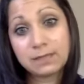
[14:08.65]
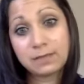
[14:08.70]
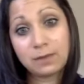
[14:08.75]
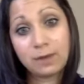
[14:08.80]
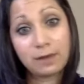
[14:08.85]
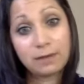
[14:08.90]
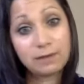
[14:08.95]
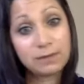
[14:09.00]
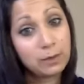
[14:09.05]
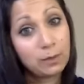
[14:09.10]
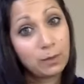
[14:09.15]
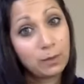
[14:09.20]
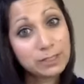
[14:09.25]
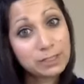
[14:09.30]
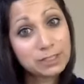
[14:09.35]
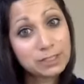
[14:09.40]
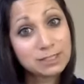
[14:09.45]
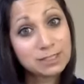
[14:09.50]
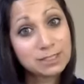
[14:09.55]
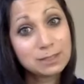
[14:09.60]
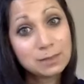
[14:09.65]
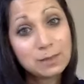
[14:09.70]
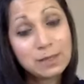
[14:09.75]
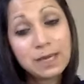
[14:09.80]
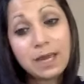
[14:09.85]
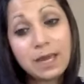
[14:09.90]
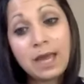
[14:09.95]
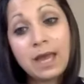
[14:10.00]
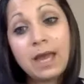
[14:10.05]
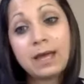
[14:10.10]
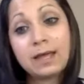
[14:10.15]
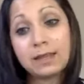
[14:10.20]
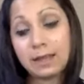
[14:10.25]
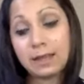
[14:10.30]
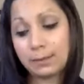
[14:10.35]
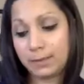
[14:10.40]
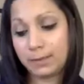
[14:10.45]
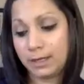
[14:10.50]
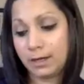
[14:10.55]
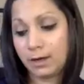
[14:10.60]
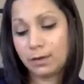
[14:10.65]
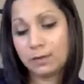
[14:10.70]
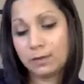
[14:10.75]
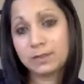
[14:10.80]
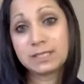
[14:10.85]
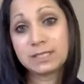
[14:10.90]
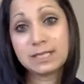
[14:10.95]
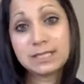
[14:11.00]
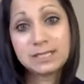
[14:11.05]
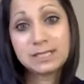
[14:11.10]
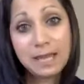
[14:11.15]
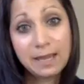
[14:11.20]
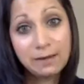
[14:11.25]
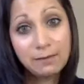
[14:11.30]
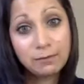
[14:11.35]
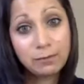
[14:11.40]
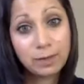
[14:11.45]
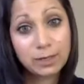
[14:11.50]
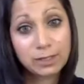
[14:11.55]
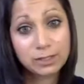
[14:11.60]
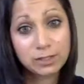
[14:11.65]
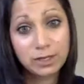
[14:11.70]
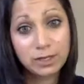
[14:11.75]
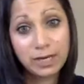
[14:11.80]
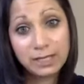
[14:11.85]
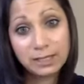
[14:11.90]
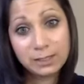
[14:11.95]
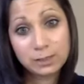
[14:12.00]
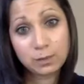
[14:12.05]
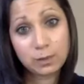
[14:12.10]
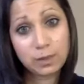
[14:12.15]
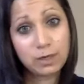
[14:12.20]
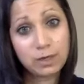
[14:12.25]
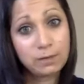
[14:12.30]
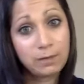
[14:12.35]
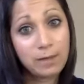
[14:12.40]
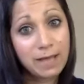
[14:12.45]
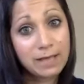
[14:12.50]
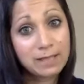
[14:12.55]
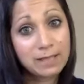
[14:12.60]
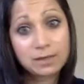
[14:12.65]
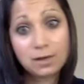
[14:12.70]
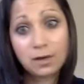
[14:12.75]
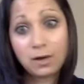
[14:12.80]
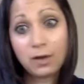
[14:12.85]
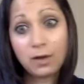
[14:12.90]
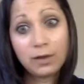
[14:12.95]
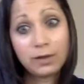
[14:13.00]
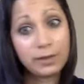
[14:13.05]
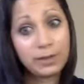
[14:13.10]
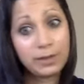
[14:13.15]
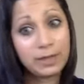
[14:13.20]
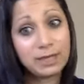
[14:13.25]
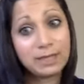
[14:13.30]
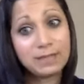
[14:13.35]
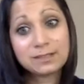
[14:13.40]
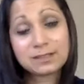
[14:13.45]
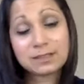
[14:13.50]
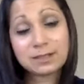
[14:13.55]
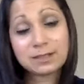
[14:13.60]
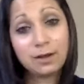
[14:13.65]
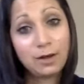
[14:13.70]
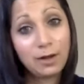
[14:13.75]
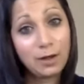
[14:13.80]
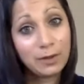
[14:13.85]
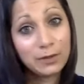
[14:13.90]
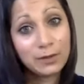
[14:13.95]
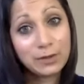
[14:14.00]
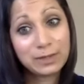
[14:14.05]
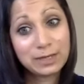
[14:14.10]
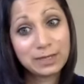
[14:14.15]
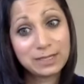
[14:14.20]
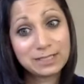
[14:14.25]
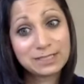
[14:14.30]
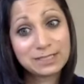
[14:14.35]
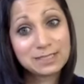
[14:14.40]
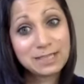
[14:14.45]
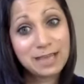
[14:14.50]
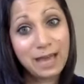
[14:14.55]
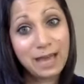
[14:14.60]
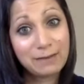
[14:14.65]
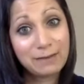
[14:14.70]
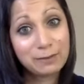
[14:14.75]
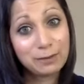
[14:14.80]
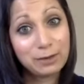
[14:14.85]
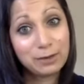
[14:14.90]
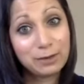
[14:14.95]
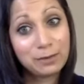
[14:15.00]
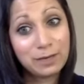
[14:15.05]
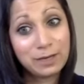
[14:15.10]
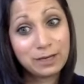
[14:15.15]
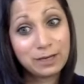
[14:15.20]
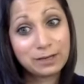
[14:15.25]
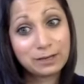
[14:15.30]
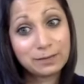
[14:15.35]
If you have any questions this week, let me know. Stay safe, wash your hands, wear your mask, all the things, all the things. Have a great week.